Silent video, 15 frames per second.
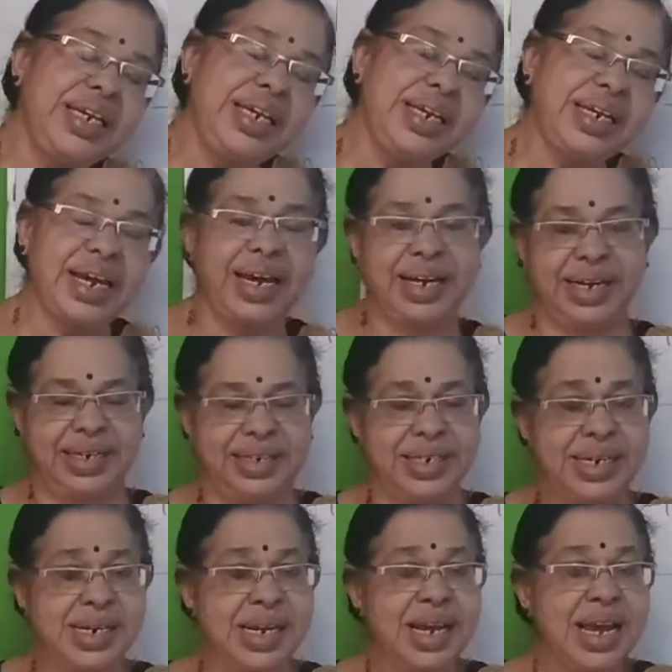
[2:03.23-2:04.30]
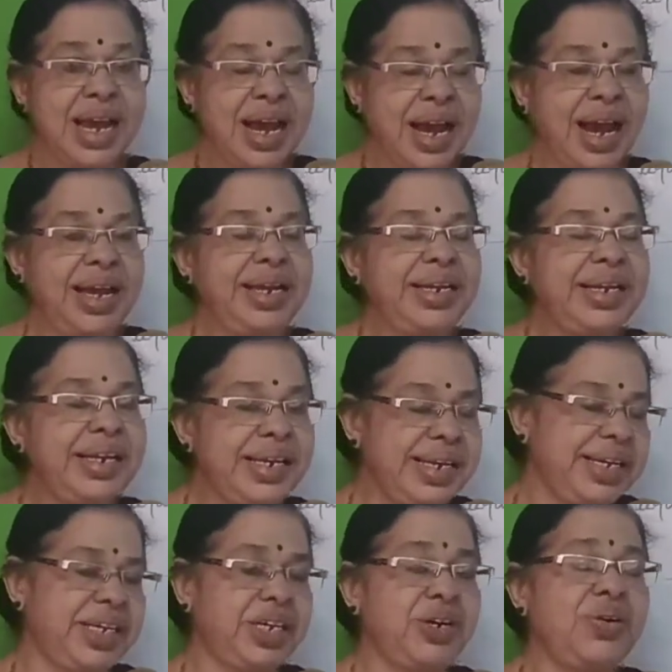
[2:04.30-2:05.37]
in character, highly
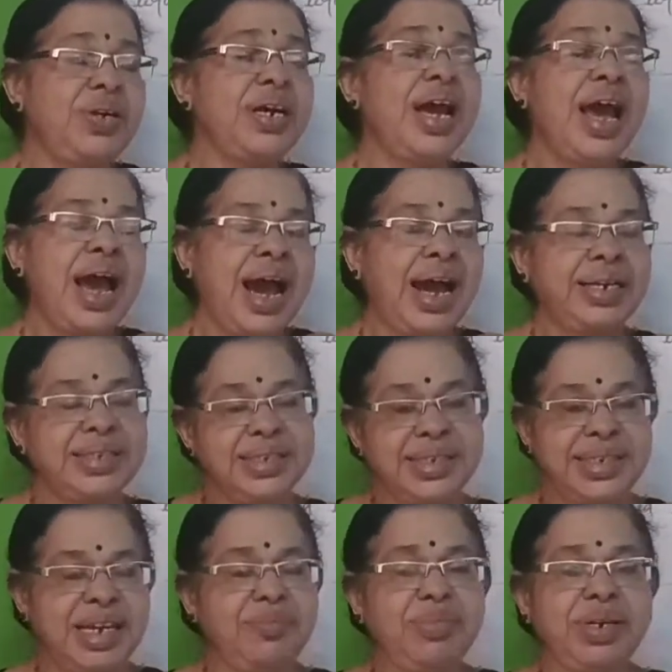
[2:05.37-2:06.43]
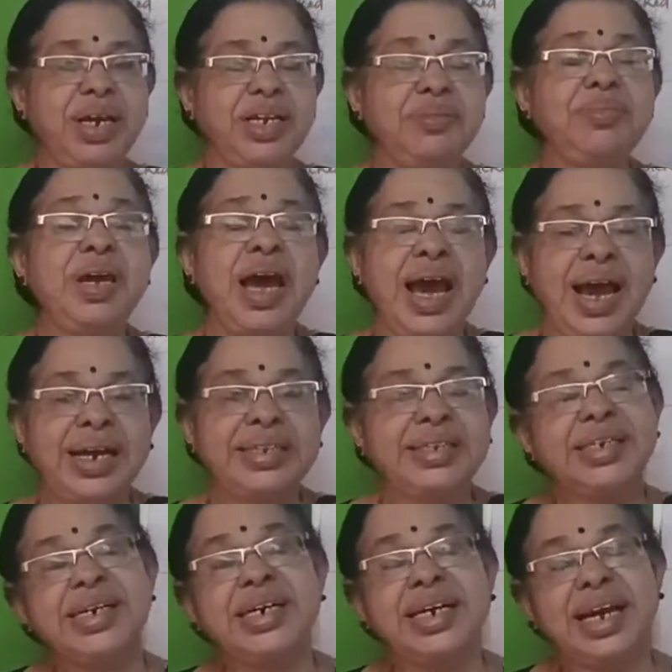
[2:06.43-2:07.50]
liquid at the same time, and
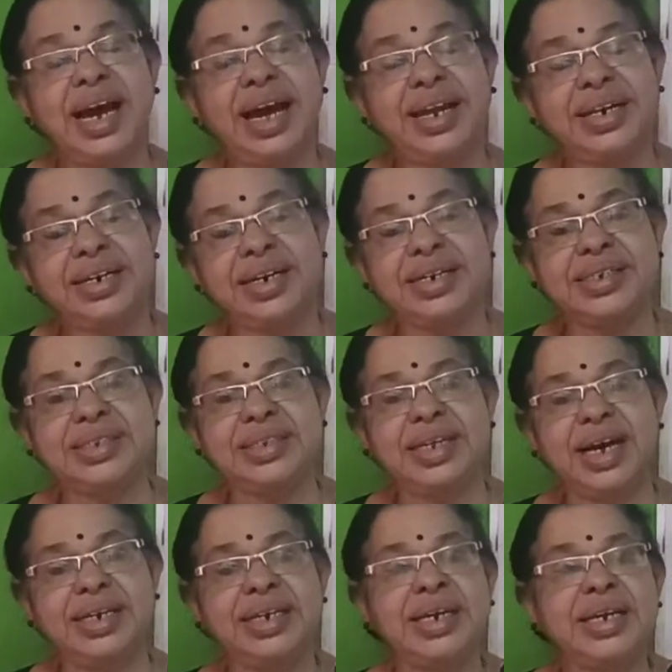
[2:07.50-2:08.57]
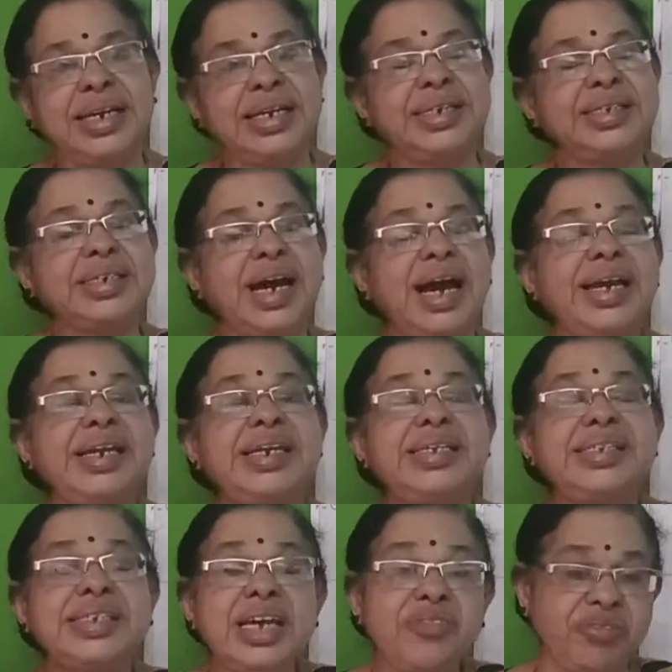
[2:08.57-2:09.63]
third character is that it is
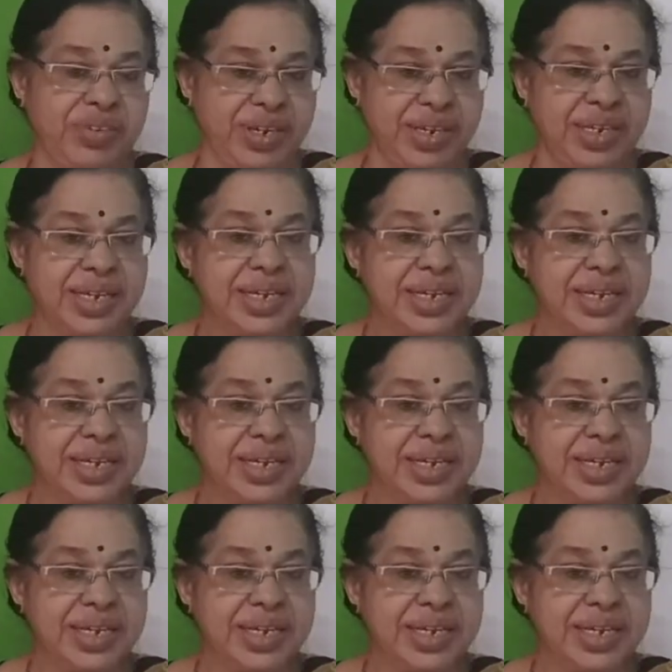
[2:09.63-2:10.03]
highly safety,